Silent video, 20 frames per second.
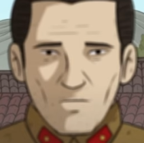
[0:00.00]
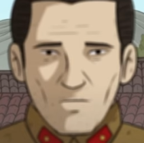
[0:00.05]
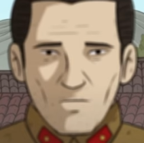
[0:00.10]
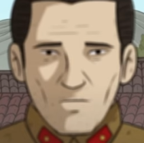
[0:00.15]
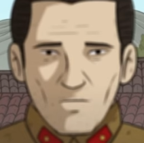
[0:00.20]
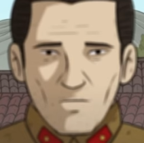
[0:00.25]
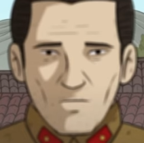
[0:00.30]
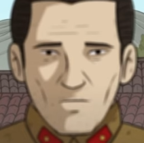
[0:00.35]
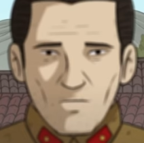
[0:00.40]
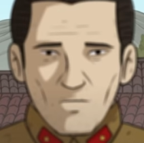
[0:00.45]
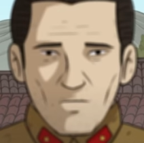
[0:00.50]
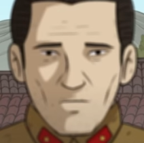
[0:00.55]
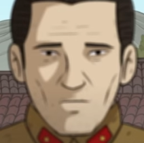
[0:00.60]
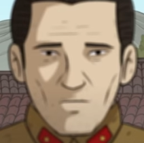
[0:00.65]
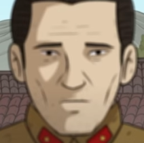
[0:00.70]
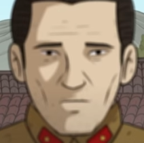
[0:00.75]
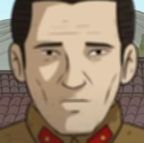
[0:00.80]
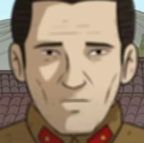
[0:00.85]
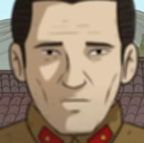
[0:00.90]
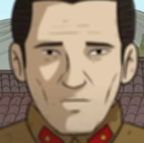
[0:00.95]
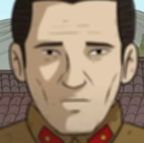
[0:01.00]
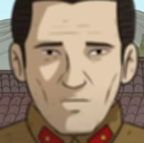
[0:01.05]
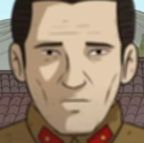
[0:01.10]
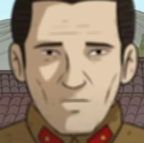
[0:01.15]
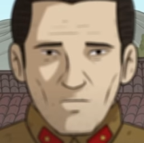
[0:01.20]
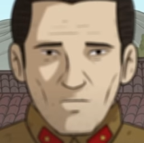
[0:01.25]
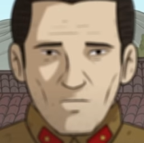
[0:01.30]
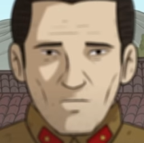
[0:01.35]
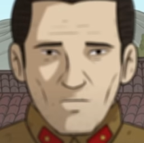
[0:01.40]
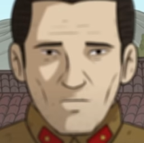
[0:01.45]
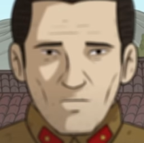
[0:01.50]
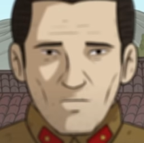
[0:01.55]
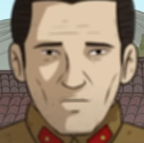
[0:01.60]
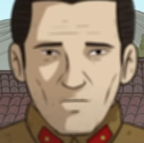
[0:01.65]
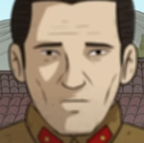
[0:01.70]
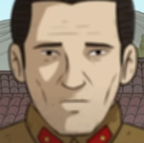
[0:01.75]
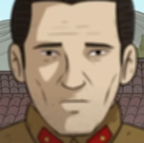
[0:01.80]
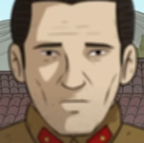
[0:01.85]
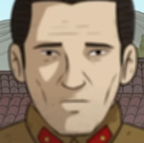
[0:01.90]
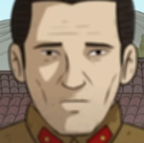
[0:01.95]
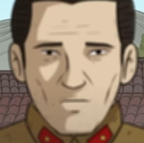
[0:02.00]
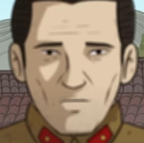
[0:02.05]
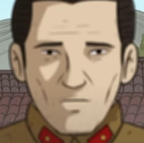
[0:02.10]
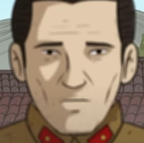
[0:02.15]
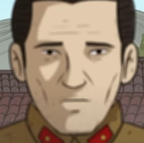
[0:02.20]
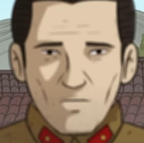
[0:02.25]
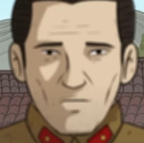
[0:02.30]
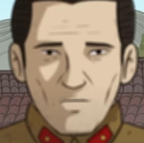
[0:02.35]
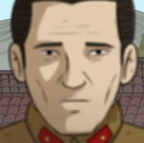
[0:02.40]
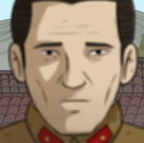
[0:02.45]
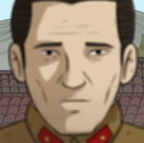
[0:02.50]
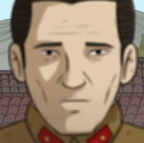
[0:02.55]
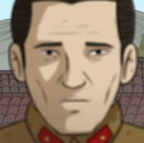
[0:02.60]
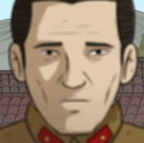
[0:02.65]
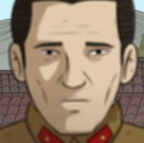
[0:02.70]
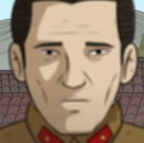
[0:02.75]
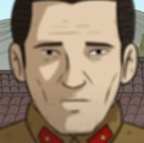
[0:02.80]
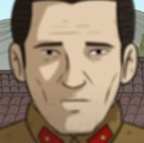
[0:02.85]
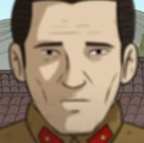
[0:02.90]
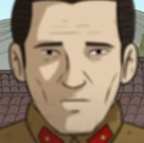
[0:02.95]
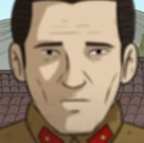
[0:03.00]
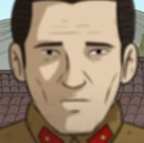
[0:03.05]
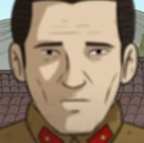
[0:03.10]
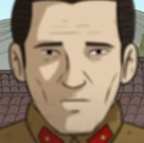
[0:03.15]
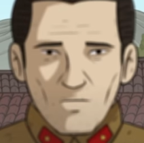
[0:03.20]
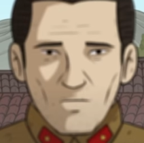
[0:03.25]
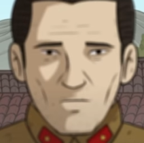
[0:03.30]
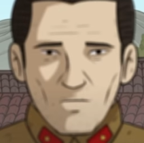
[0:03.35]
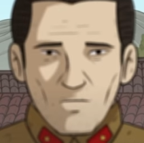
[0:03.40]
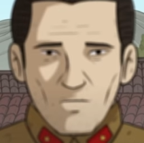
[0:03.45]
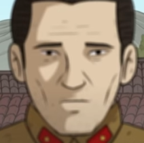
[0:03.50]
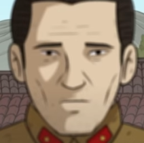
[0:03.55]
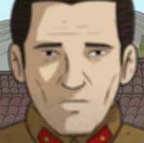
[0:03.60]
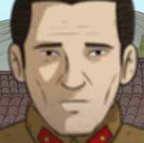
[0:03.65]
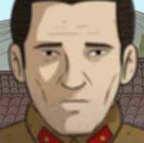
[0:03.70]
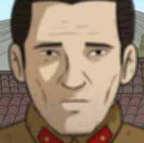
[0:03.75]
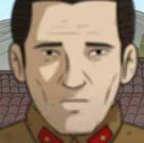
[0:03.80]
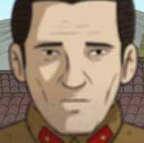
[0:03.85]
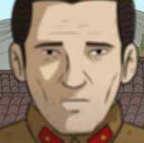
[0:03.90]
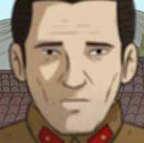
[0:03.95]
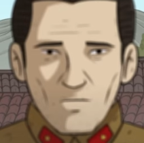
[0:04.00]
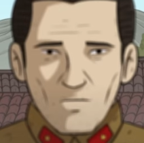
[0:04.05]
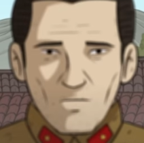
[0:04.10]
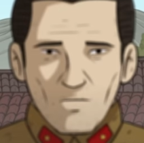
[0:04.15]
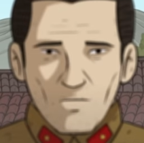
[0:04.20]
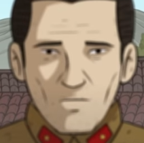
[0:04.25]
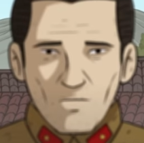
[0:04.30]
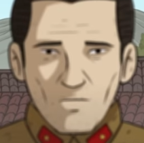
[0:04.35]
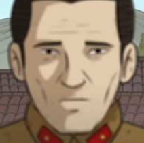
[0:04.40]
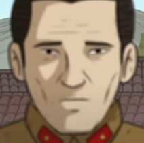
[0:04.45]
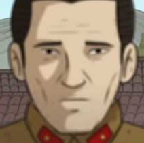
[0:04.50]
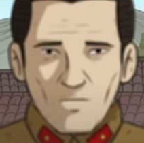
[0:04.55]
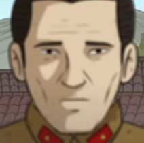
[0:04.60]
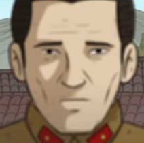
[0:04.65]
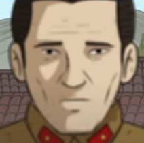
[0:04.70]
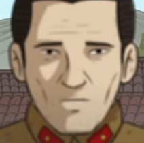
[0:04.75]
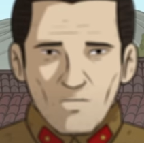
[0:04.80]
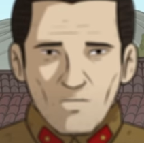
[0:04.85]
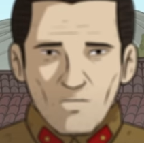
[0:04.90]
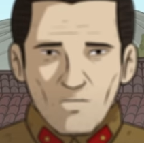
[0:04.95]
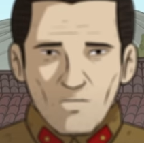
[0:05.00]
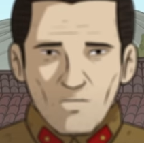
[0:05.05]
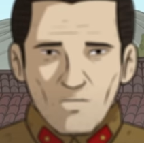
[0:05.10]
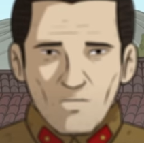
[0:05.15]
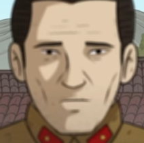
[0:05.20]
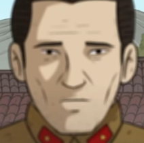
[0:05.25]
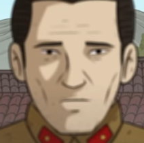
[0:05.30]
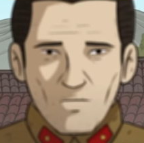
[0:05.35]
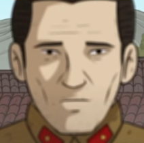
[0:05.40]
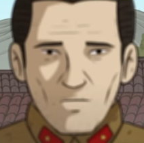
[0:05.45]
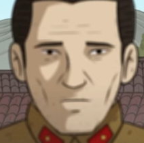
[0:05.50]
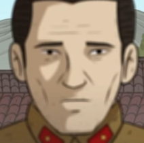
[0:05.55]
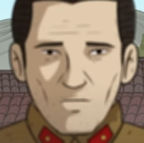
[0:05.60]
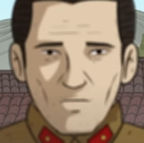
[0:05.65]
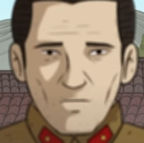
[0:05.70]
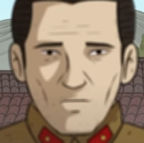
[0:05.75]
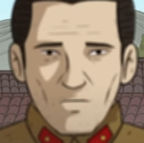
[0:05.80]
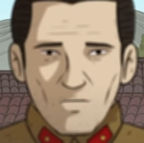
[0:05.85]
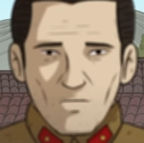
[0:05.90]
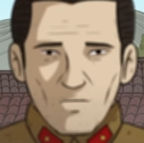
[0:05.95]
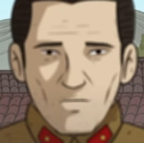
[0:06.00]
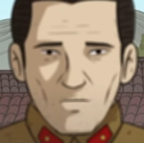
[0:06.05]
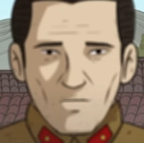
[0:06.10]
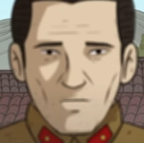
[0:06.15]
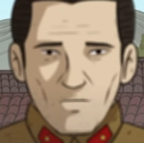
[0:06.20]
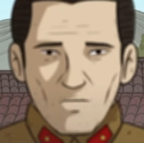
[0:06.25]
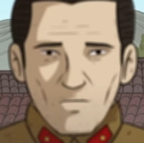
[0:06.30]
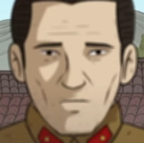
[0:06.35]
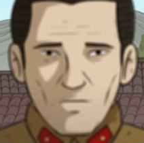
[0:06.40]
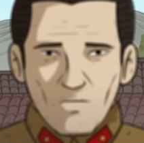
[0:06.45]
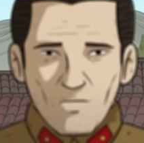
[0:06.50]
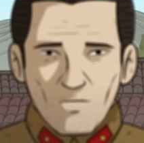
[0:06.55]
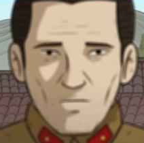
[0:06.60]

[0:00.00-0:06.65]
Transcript: This person isn't speaking.